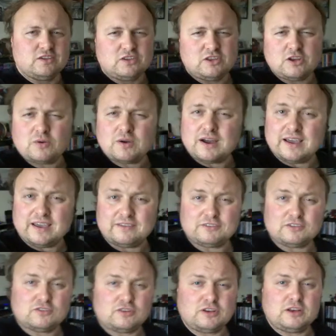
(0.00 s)
You know what I
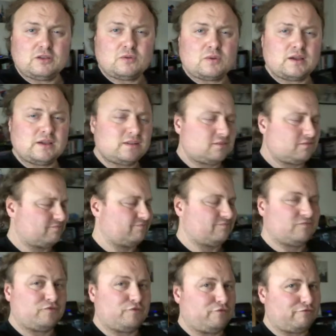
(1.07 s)
haven't done in a while?
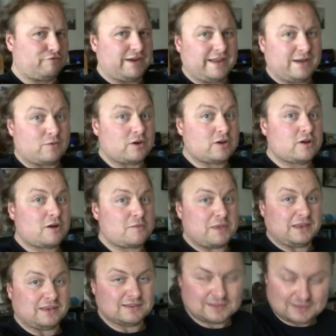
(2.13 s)
Read out a
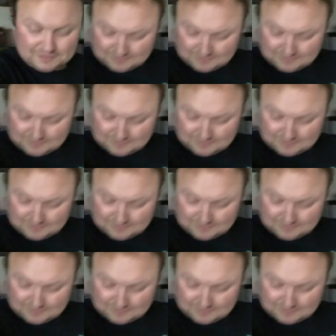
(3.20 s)
comment